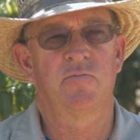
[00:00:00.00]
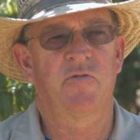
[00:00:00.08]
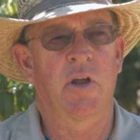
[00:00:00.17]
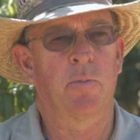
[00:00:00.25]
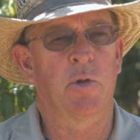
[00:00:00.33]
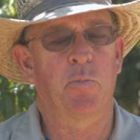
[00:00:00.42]

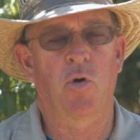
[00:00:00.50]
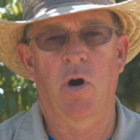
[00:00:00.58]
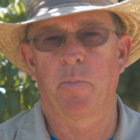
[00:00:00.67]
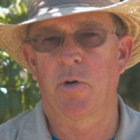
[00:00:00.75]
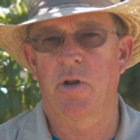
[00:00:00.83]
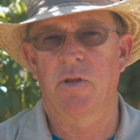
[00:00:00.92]
family
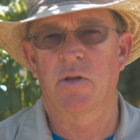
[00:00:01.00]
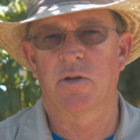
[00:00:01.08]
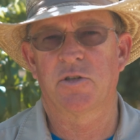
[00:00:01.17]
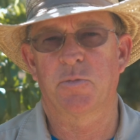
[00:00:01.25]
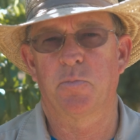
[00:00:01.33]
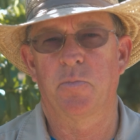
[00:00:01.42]
property
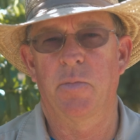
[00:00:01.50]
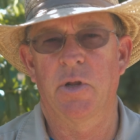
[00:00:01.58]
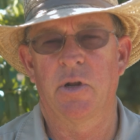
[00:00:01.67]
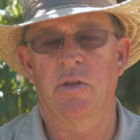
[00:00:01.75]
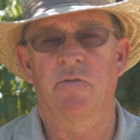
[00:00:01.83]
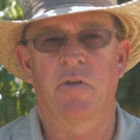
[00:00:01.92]
that's
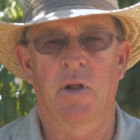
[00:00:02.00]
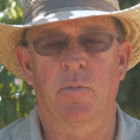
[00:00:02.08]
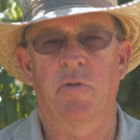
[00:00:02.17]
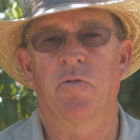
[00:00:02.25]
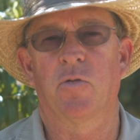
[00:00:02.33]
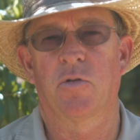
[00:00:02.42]
been in the
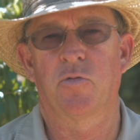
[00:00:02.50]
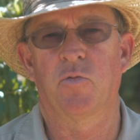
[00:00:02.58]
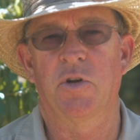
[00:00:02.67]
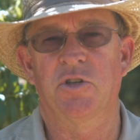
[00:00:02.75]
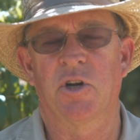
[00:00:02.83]
family for 3